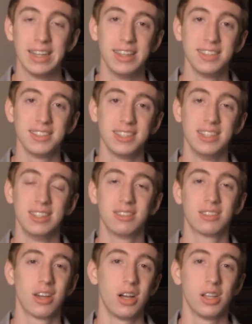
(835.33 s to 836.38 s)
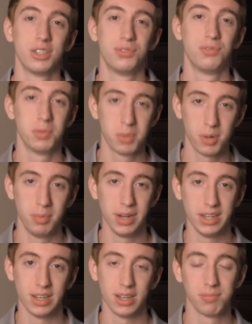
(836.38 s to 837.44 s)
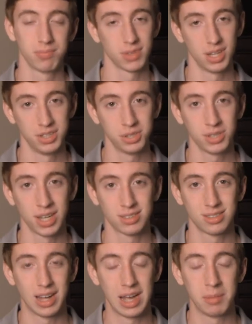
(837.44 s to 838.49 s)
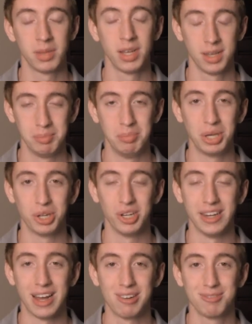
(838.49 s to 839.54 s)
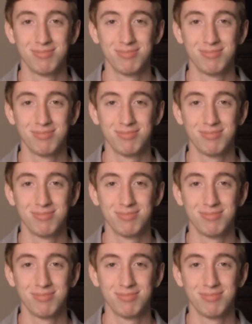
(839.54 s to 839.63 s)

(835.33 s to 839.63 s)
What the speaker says: This is College Football Media. Until next time, be goody now.